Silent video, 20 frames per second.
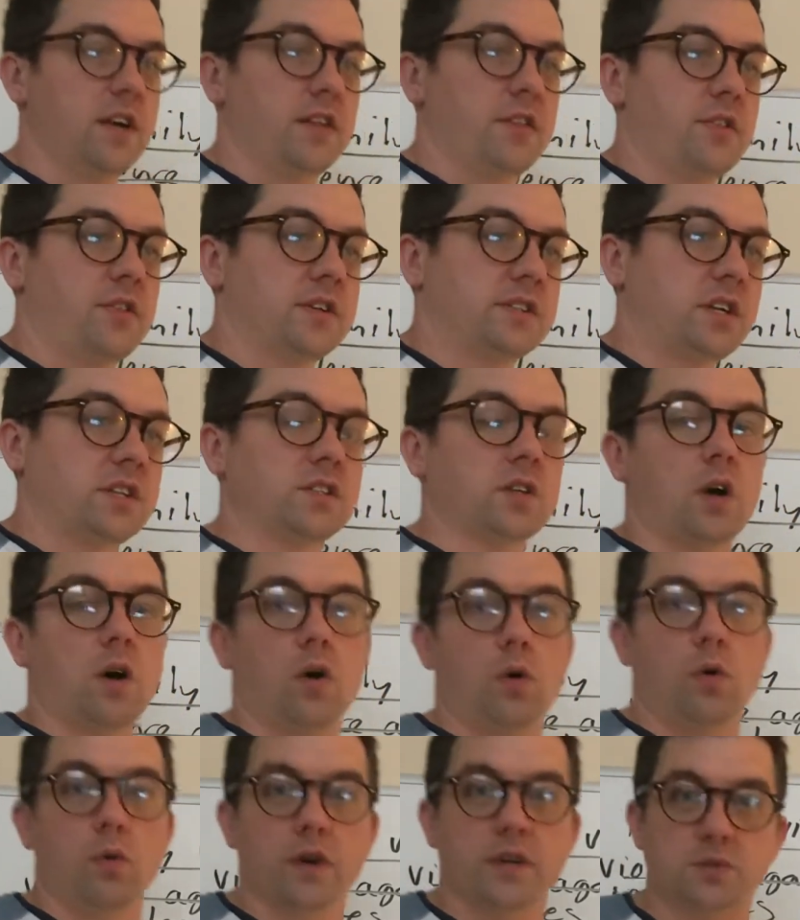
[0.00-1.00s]
This has
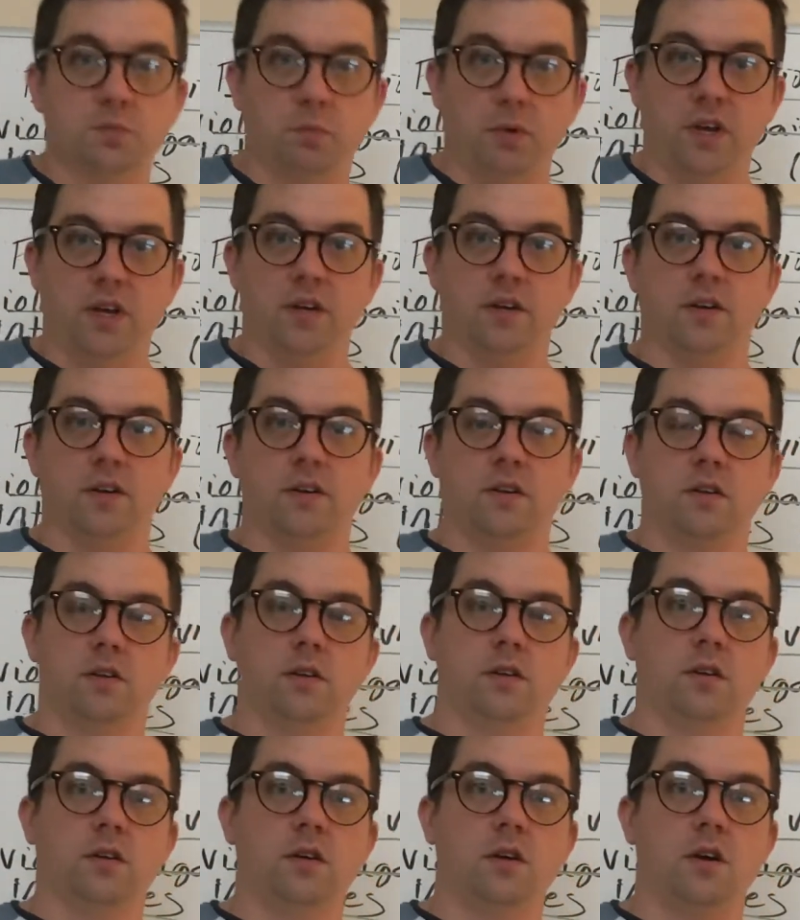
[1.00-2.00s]
always been
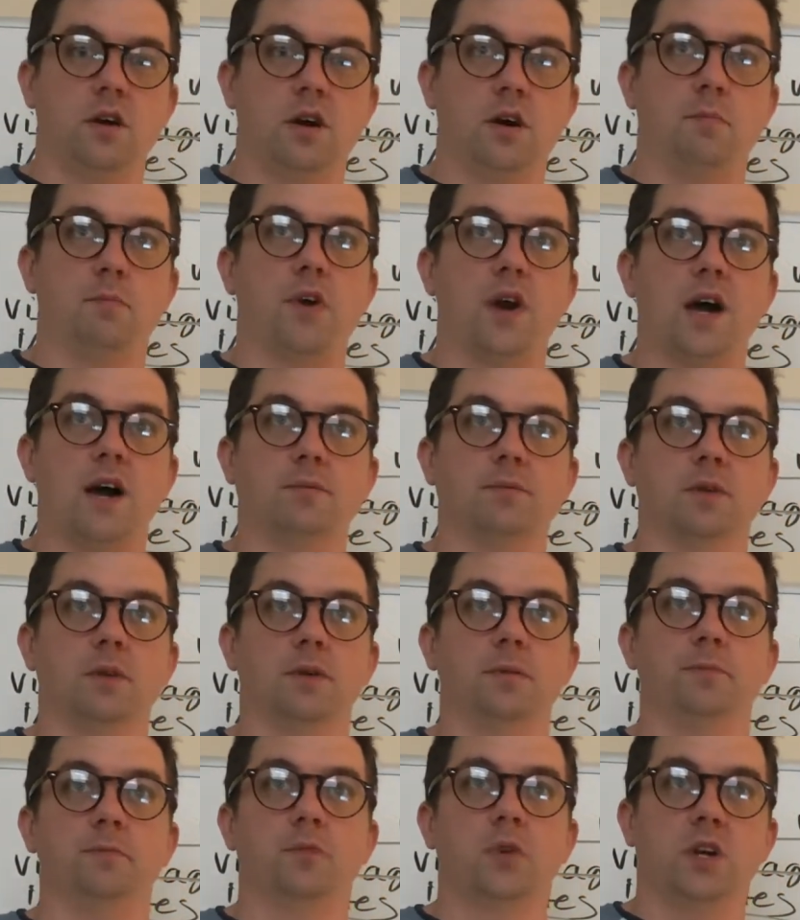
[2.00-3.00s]
a
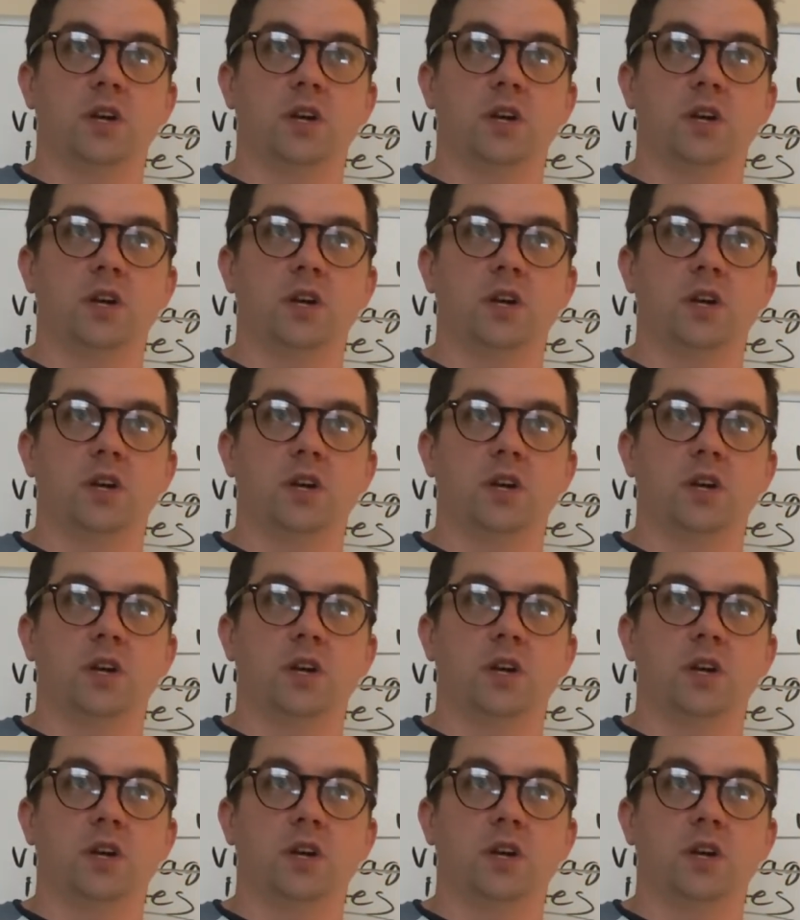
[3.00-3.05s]
problem